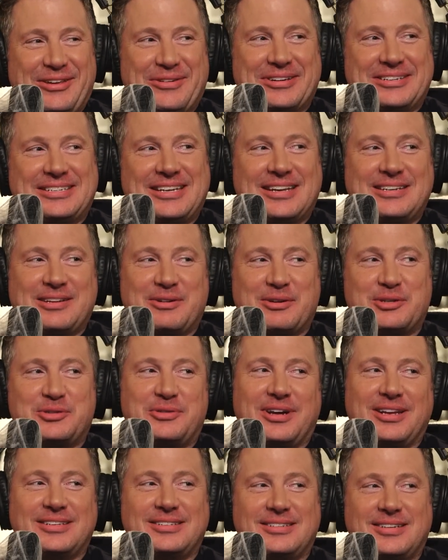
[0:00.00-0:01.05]
you can take down a
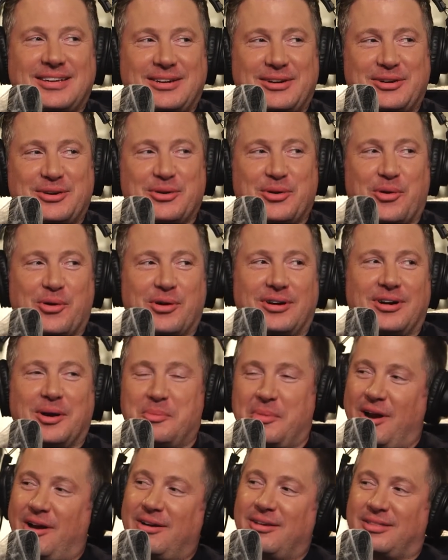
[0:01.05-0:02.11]
trade center or a
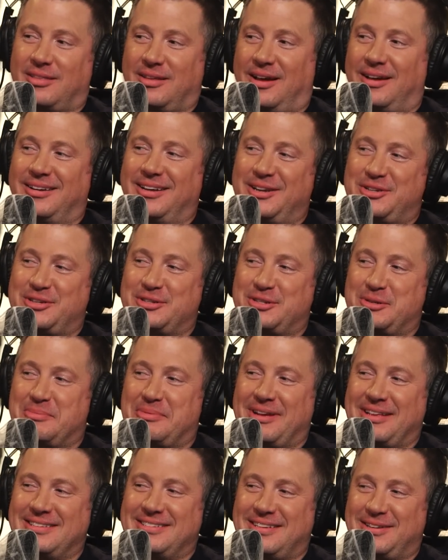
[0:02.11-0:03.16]
marathon it just
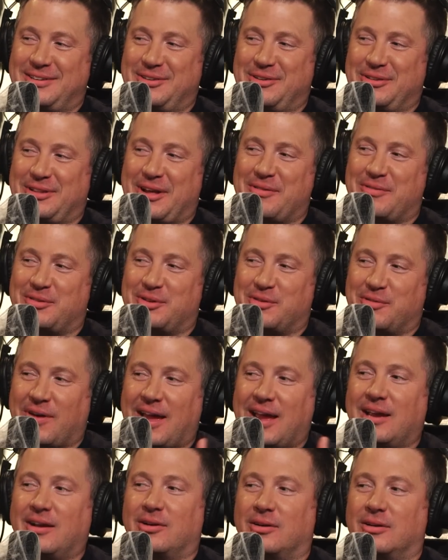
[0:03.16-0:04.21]
depends on your level of
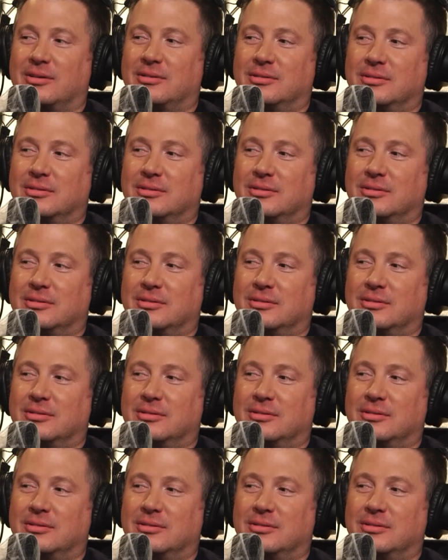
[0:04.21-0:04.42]
anger